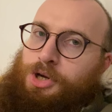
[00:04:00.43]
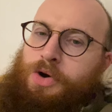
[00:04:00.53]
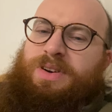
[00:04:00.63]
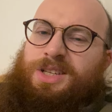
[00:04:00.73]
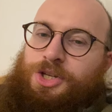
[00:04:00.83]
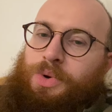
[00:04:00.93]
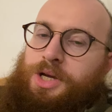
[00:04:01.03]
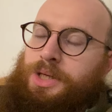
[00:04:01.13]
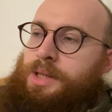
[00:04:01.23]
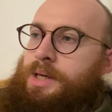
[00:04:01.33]
current
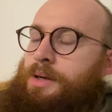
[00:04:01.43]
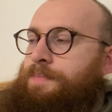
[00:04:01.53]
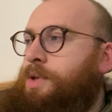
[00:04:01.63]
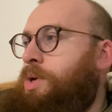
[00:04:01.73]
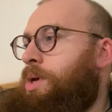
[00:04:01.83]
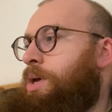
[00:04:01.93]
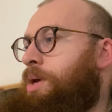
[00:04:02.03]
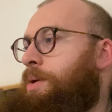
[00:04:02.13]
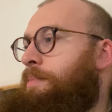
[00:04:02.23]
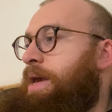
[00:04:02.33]
situation, I think.
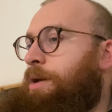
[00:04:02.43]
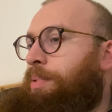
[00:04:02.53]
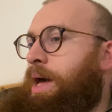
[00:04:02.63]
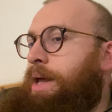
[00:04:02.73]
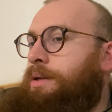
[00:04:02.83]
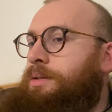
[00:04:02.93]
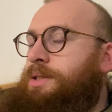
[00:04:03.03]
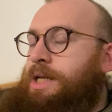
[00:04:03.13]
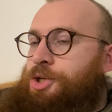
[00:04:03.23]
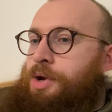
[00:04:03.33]
Make a plan,
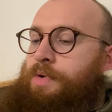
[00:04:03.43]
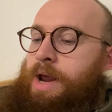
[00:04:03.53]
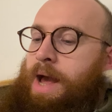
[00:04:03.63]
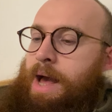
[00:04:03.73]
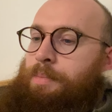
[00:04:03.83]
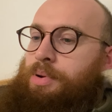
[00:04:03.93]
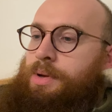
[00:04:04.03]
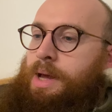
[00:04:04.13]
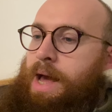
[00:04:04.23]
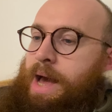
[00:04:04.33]
stick to your rehab,
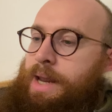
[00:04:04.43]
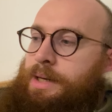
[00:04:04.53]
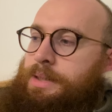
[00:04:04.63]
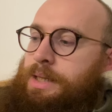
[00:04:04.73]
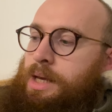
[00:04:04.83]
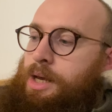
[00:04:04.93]
and